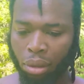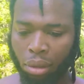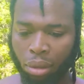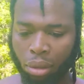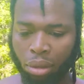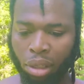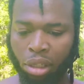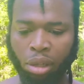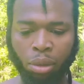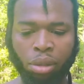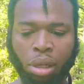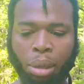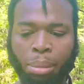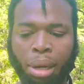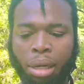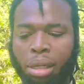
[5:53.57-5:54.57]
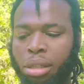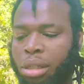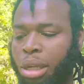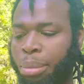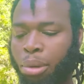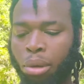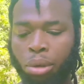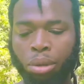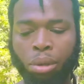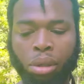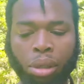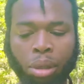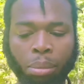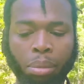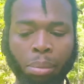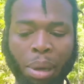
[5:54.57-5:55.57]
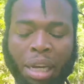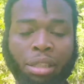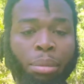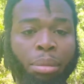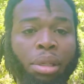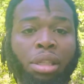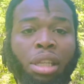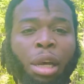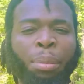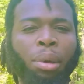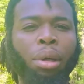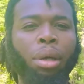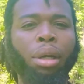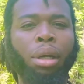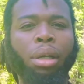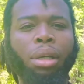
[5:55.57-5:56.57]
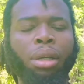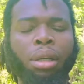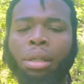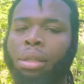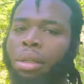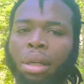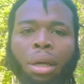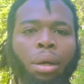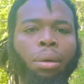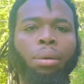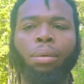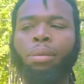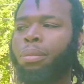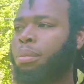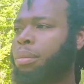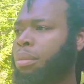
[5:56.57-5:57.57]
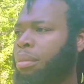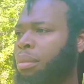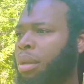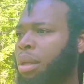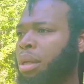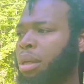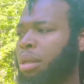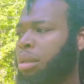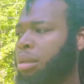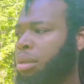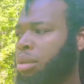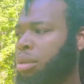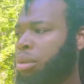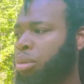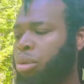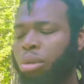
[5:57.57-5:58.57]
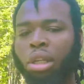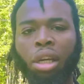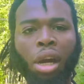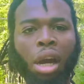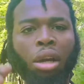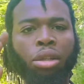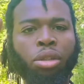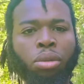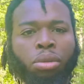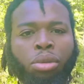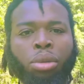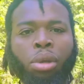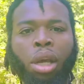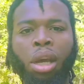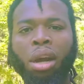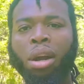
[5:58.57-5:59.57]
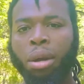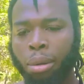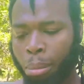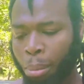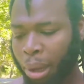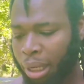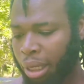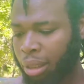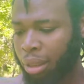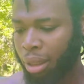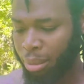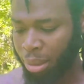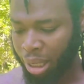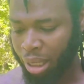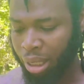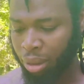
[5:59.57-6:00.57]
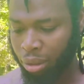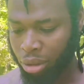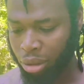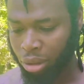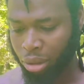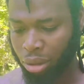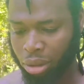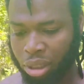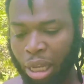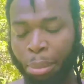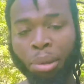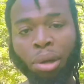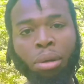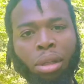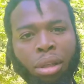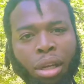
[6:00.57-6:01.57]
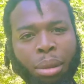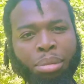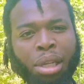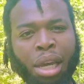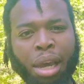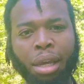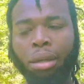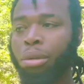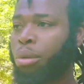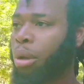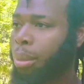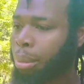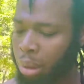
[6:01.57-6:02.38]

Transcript: Just so somebody can step on it, or you can possibly step on it again? No. Soon as you get hurt by that stepping on the thumbtack, you're gonna be